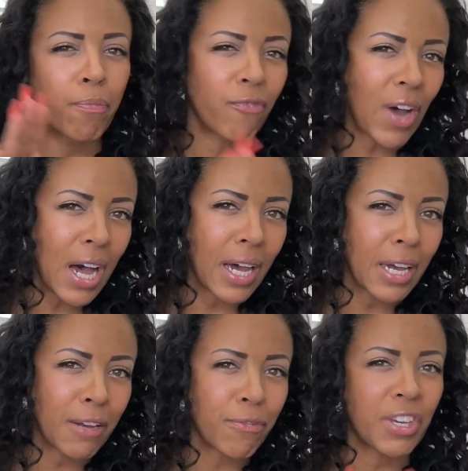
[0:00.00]

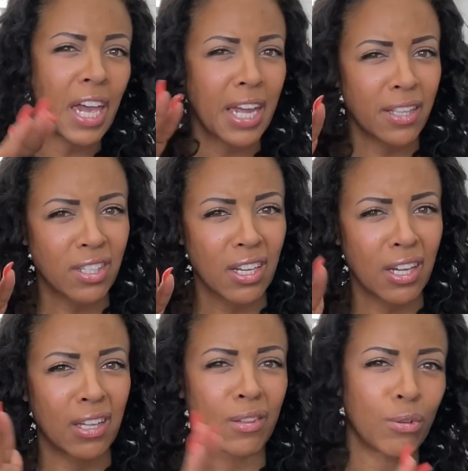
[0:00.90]
5, gain
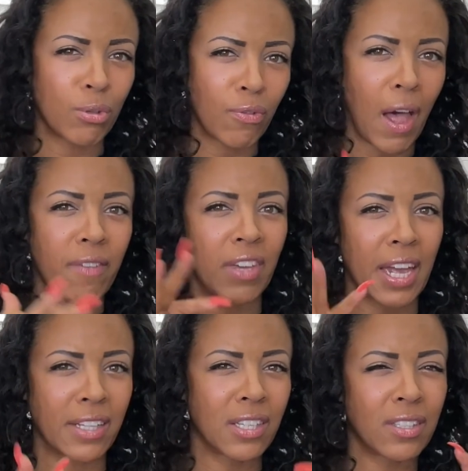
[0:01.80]
10, lose 5,
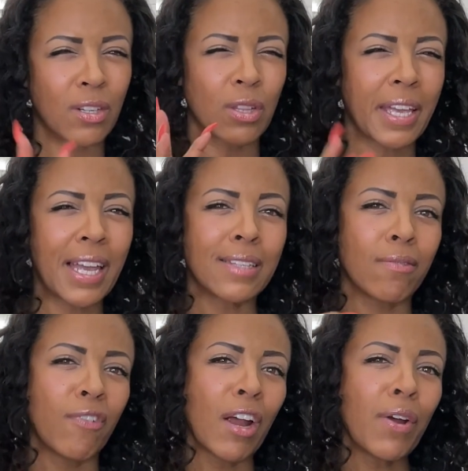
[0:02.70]
gain 10, like it's
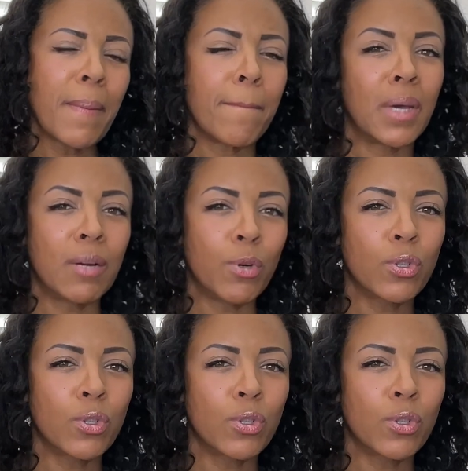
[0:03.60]
very minimal.